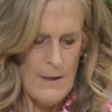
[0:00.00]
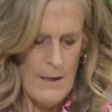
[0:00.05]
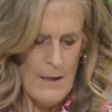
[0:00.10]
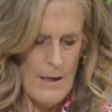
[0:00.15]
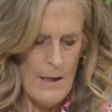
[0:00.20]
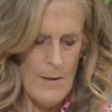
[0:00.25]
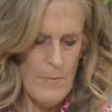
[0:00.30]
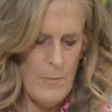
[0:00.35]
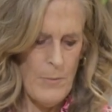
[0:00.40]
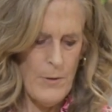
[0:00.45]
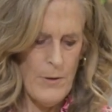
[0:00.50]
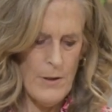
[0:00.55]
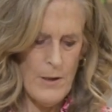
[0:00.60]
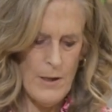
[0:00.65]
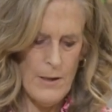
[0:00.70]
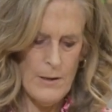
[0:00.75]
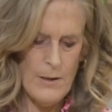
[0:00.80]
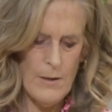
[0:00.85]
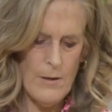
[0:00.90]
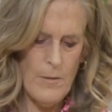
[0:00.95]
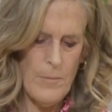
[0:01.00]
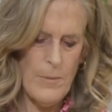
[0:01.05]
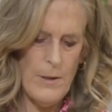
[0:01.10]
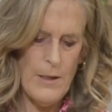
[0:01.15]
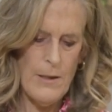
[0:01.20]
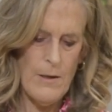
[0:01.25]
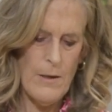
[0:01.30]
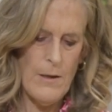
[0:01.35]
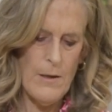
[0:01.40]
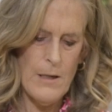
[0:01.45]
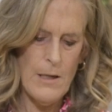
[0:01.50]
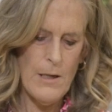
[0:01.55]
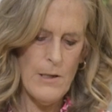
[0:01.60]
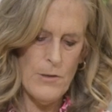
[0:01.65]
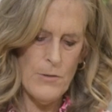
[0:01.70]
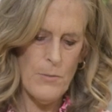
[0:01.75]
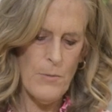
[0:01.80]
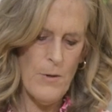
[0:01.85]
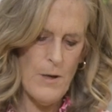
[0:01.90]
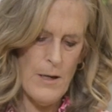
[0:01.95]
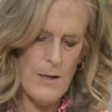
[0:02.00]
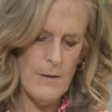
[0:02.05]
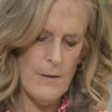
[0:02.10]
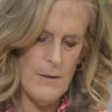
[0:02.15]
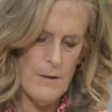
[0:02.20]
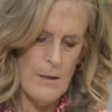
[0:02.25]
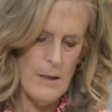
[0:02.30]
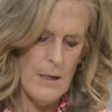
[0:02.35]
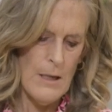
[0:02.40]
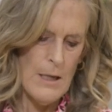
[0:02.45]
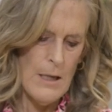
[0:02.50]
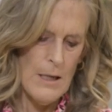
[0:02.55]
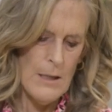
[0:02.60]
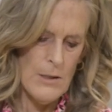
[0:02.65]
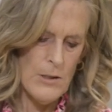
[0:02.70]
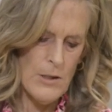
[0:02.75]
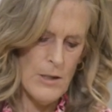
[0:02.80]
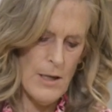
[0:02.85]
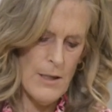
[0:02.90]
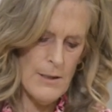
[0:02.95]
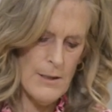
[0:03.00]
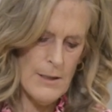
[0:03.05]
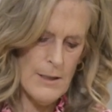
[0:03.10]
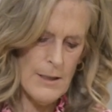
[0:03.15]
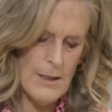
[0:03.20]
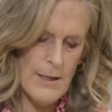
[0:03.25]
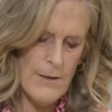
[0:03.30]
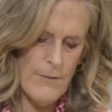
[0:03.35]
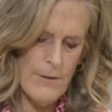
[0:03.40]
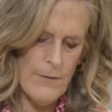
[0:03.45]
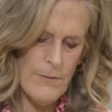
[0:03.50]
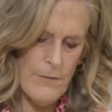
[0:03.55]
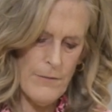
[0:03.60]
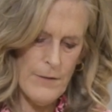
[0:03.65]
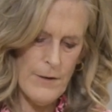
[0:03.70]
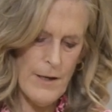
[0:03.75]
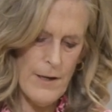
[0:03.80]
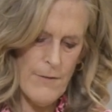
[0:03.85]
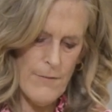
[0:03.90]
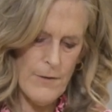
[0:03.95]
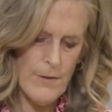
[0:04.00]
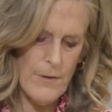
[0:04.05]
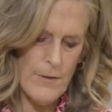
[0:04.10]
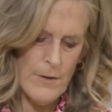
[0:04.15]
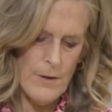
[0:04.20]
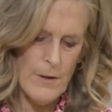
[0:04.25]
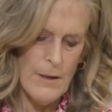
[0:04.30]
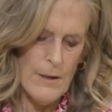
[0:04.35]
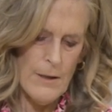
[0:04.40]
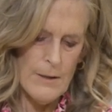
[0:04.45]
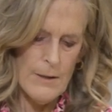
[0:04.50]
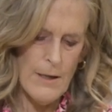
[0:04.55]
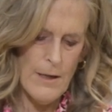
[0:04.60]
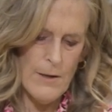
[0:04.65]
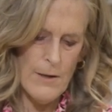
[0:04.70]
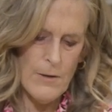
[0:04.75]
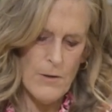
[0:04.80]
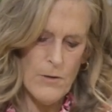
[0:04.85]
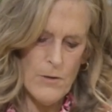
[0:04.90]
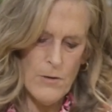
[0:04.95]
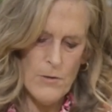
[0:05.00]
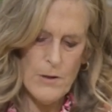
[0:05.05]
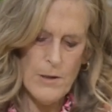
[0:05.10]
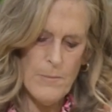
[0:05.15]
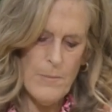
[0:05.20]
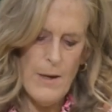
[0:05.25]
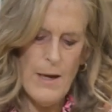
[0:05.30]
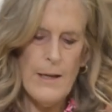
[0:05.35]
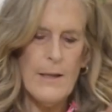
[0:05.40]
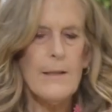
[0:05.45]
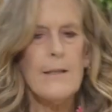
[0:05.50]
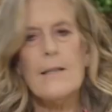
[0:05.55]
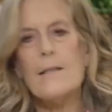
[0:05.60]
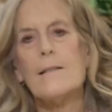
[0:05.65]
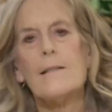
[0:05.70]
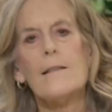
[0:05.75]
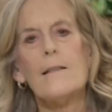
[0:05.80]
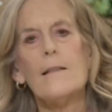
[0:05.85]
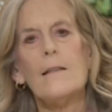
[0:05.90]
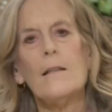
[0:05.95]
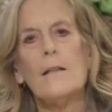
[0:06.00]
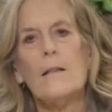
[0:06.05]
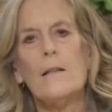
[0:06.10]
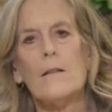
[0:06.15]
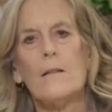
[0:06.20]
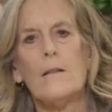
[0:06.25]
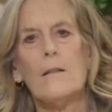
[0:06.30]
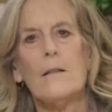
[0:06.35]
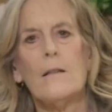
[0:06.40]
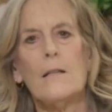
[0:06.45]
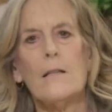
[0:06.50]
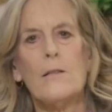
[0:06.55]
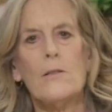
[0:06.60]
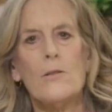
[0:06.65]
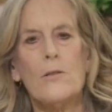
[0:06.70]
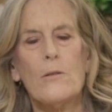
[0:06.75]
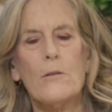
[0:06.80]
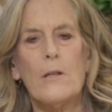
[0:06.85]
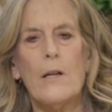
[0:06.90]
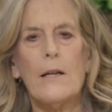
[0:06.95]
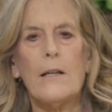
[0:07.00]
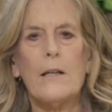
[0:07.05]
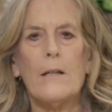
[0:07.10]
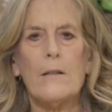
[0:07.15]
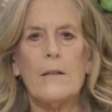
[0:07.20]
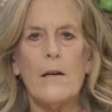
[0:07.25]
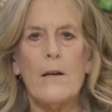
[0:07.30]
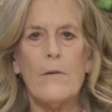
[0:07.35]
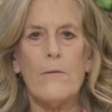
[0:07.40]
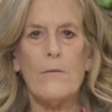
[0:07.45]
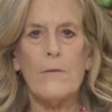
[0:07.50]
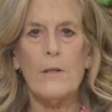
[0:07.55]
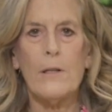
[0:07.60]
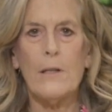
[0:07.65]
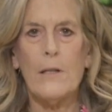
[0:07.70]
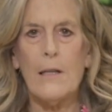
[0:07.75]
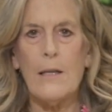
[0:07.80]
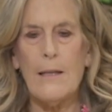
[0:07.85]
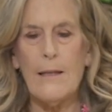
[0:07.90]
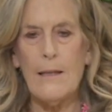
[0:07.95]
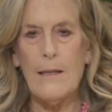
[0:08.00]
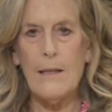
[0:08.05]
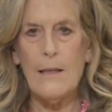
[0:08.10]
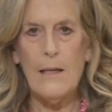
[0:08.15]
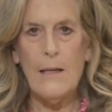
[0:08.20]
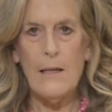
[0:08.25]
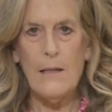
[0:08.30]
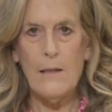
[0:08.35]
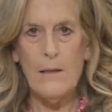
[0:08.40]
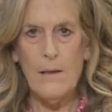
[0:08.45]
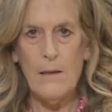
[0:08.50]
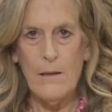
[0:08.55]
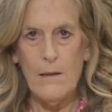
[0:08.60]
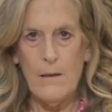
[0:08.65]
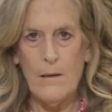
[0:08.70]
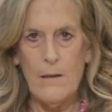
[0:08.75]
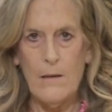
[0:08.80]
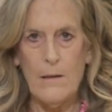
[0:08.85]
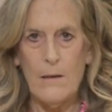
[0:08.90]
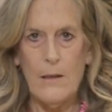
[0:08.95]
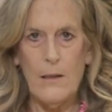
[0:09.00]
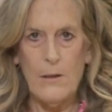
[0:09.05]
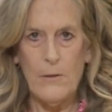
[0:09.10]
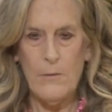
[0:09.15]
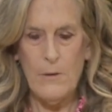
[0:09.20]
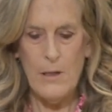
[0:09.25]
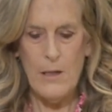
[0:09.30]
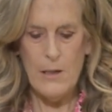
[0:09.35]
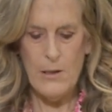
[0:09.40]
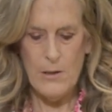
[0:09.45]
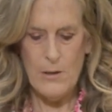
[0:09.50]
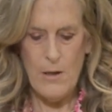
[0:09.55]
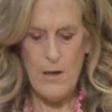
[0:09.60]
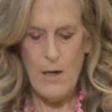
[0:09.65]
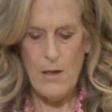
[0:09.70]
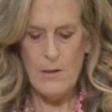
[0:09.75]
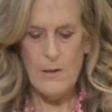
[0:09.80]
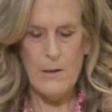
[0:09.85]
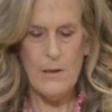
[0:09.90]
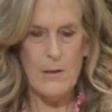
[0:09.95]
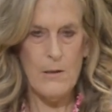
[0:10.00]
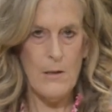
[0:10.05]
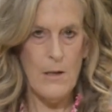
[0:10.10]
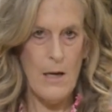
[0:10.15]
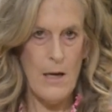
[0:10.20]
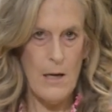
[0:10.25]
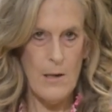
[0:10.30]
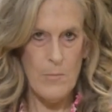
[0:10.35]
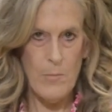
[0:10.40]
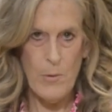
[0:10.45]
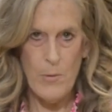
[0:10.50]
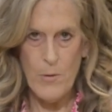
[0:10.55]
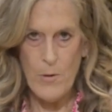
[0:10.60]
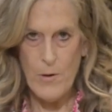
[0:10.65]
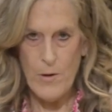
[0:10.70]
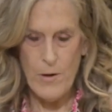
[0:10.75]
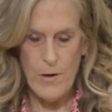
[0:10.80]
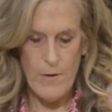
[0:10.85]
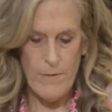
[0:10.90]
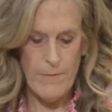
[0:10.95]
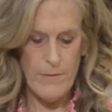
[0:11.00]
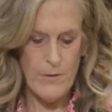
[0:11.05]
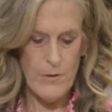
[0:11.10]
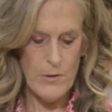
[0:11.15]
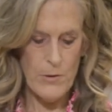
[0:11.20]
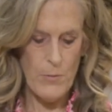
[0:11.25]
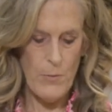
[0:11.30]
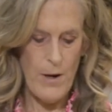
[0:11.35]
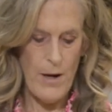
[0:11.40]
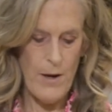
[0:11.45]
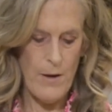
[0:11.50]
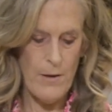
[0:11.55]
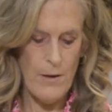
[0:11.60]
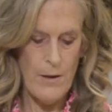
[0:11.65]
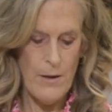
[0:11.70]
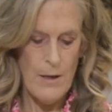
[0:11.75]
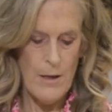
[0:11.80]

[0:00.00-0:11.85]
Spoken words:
and put a little bit on each one, just to give it flavor. Now you can make this thinner into like a really thin liquidy sauce and pour it over as well.